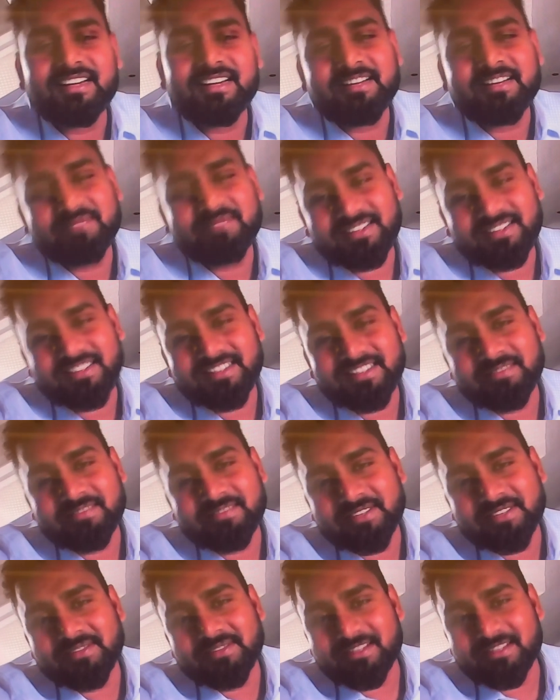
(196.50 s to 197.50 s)
And definitely
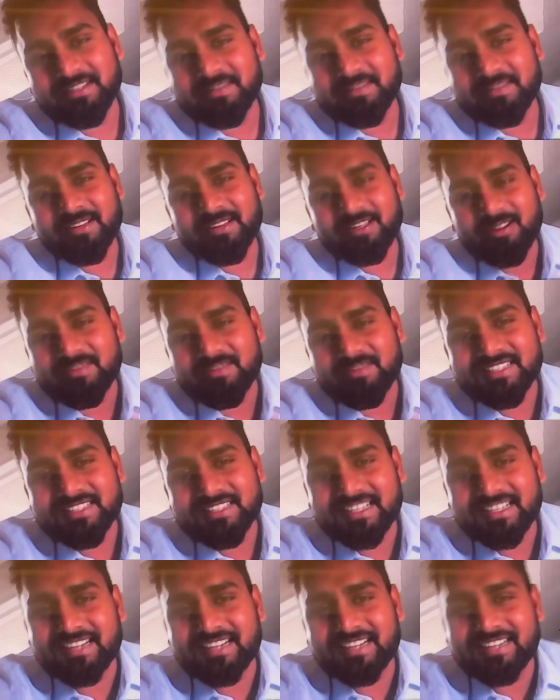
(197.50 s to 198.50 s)
we will be
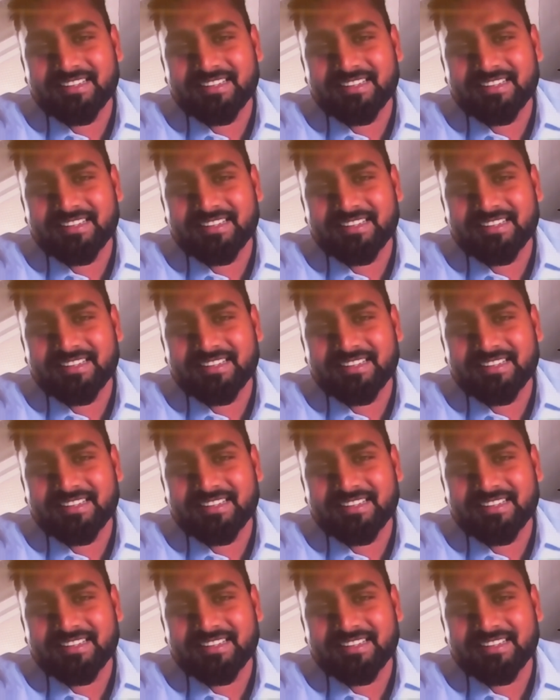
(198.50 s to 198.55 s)
always